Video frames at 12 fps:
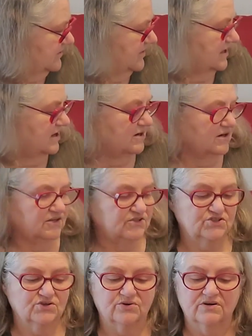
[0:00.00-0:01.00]
they are
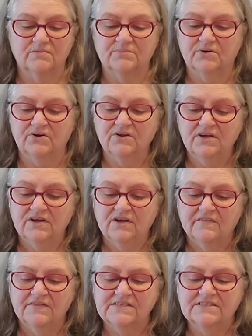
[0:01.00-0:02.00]
adorable.
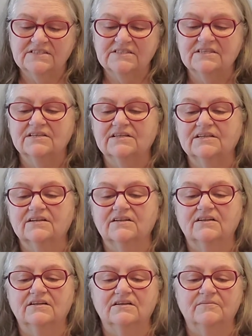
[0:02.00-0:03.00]
This is the
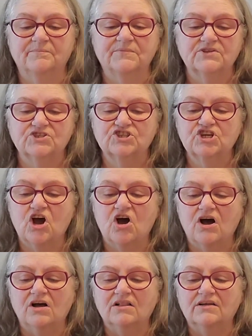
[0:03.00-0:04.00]
little
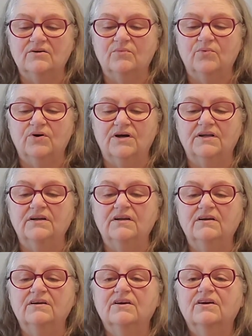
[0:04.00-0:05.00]
chocolate one
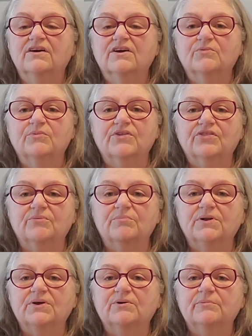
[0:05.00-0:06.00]
with the
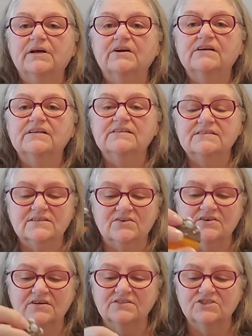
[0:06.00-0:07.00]
blueberries
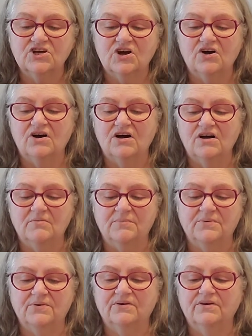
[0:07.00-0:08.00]
on top.
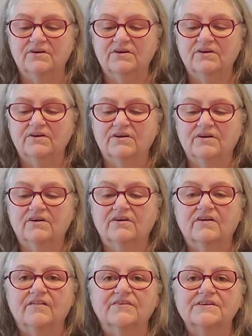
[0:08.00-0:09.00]

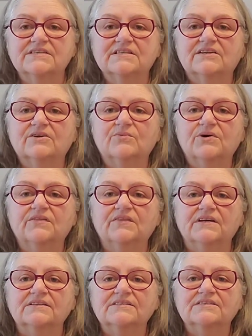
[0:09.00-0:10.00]
This little one
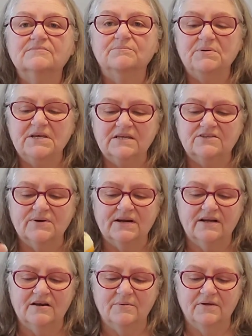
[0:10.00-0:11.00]
that's peaked
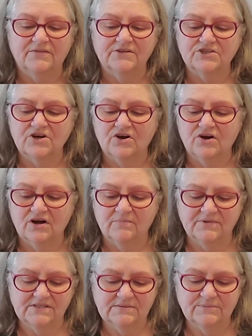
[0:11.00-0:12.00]
right up on the top.
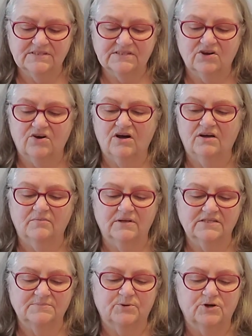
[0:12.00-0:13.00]
This one's
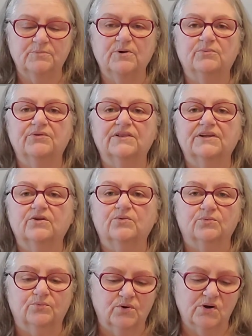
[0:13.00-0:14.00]
it's purple with
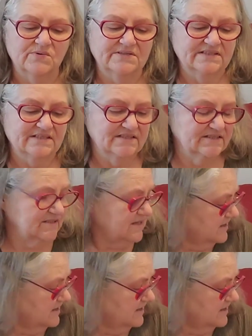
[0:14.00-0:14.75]
little roses.